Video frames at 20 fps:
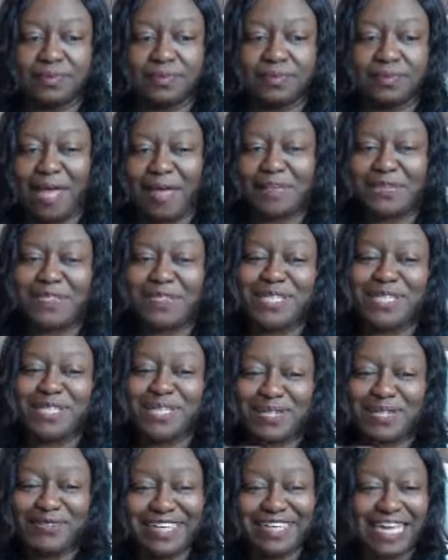
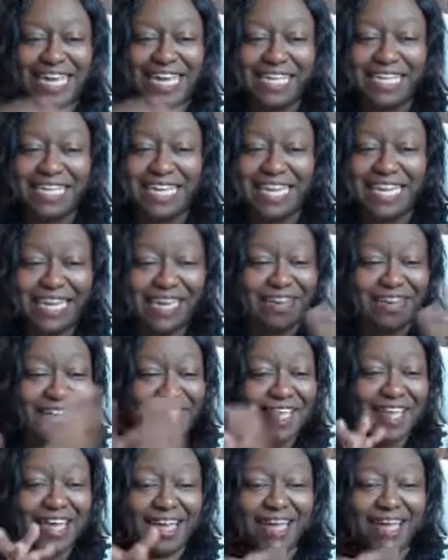Absolutely. And again,
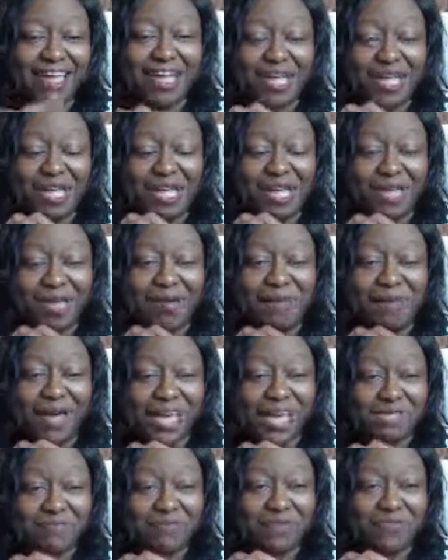
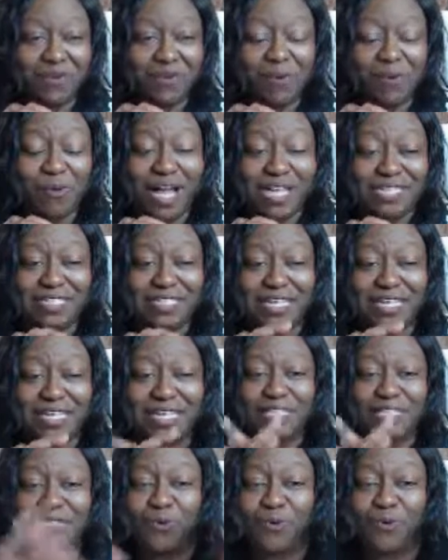inbox me if you're watching
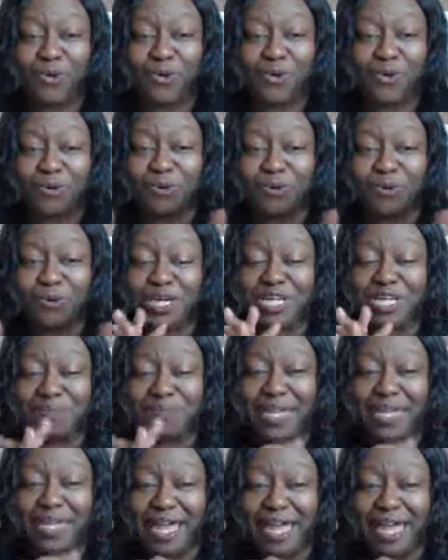this, or you can reach
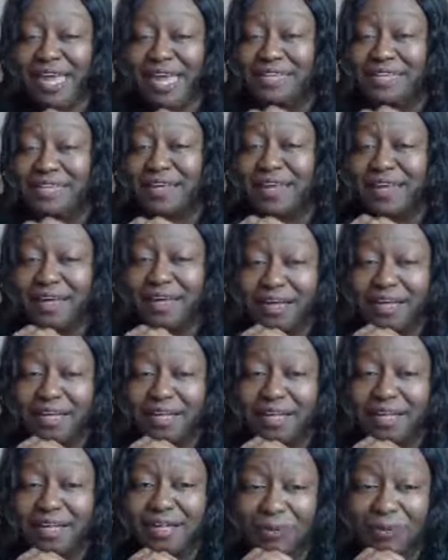me at
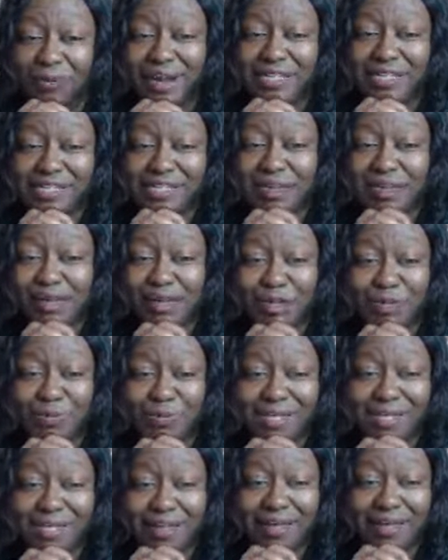
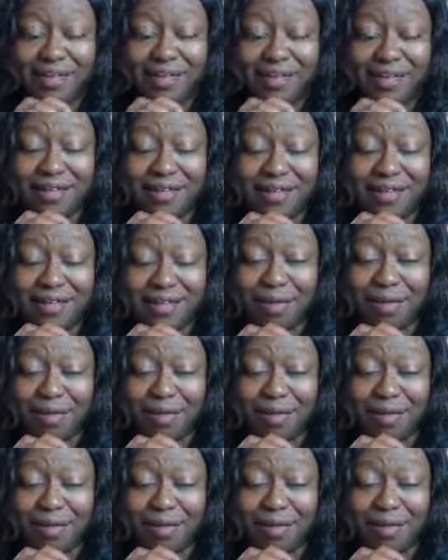grandstylehomes.com or
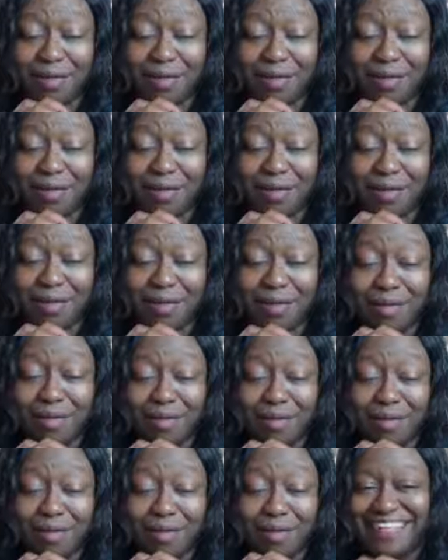latanyamartin.com.
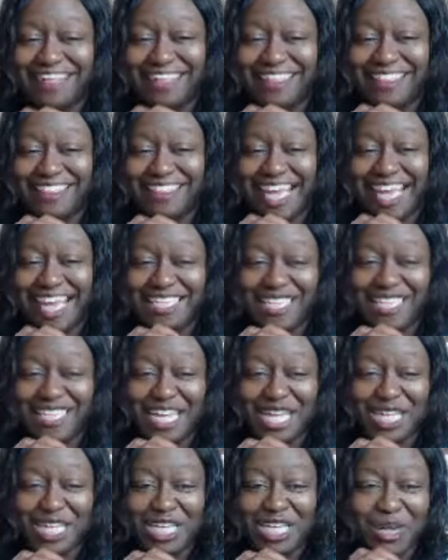Thanks
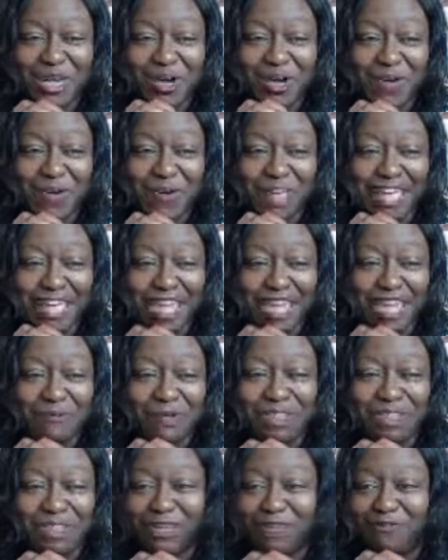again, Joe, and
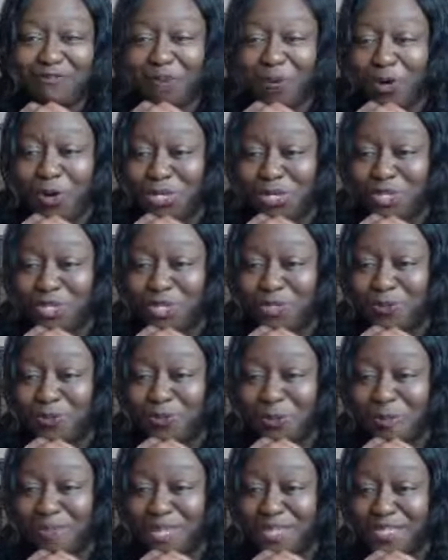we look forward to
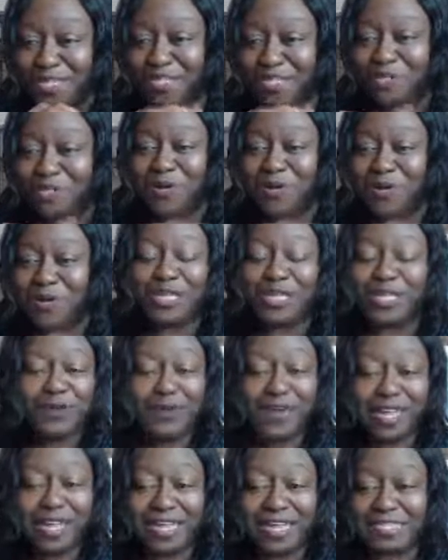doing business with
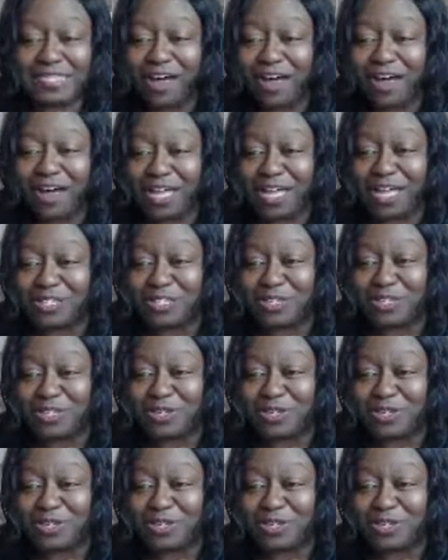you and talking to